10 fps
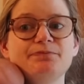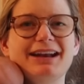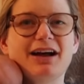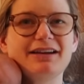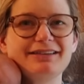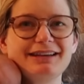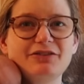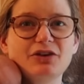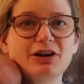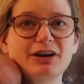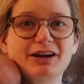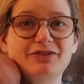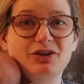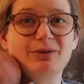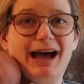and honestly for a
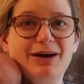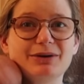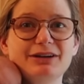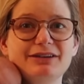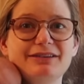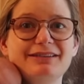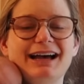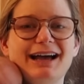few hours